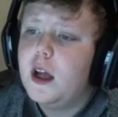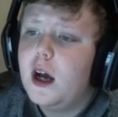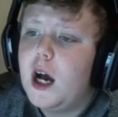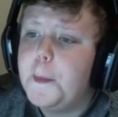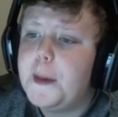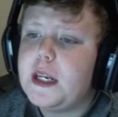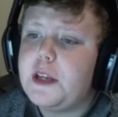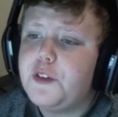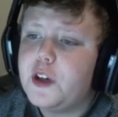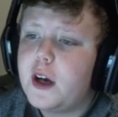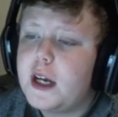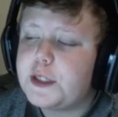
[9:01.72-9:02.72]
I mean, if
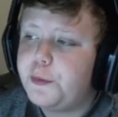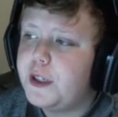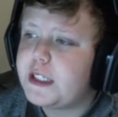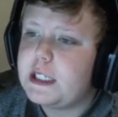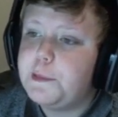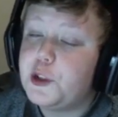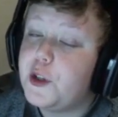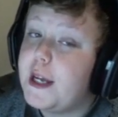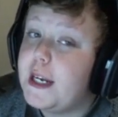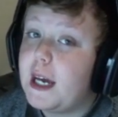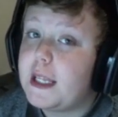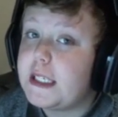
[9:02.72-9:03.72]
you guys want to see me do
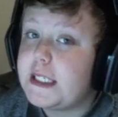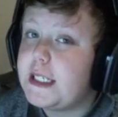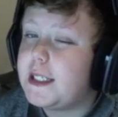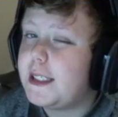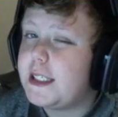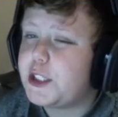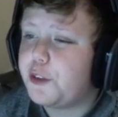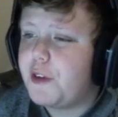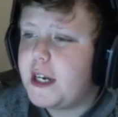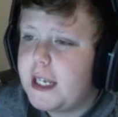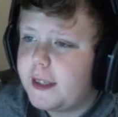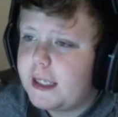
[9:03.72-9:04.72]
any other tier list of
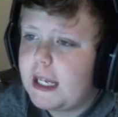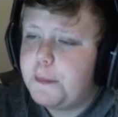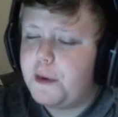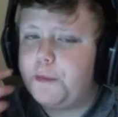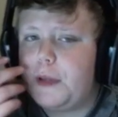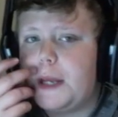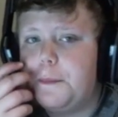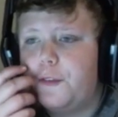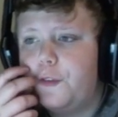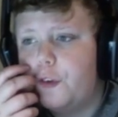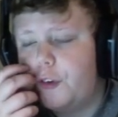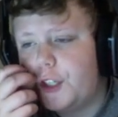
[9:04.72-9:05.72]
any other game I've played
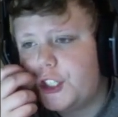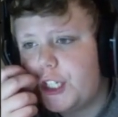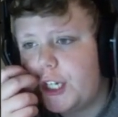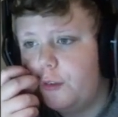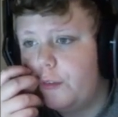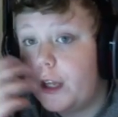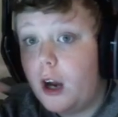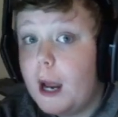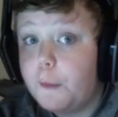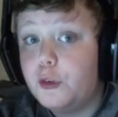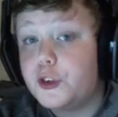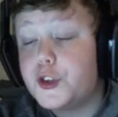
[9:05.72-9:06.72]
before on the channel, then
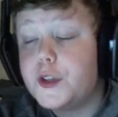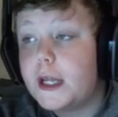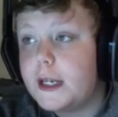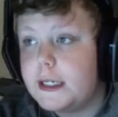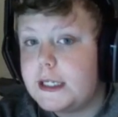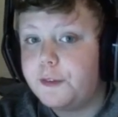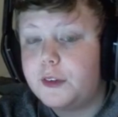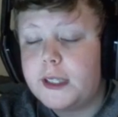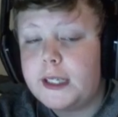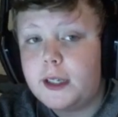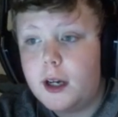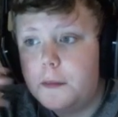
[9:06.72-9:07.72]
I will do that,
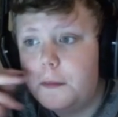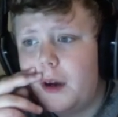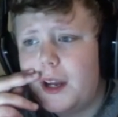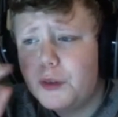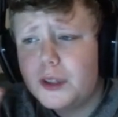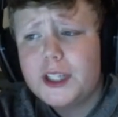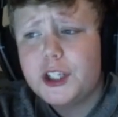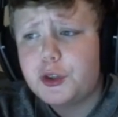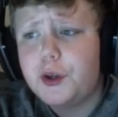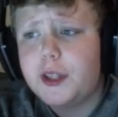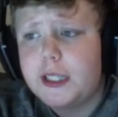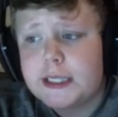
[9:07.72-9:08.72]
definitely. Um, I really
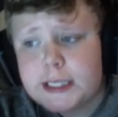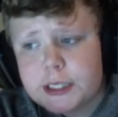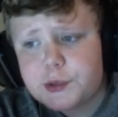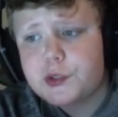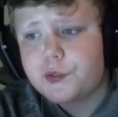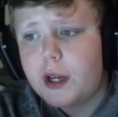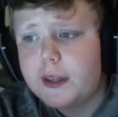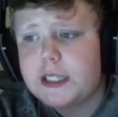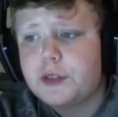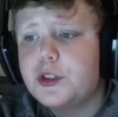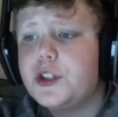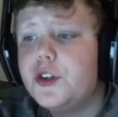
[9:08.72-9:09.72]
enjoyed this. This was fun.
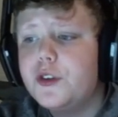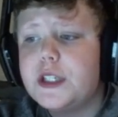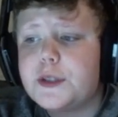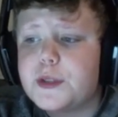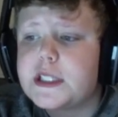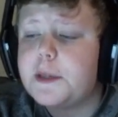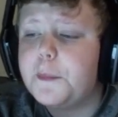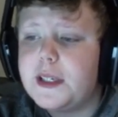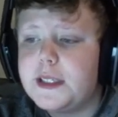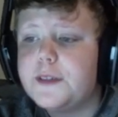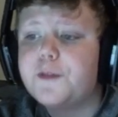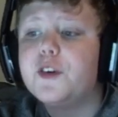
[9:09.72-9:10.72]
This was new. This was
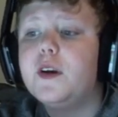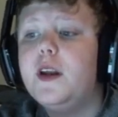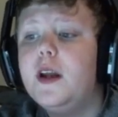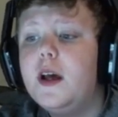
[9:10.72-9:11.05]
something different.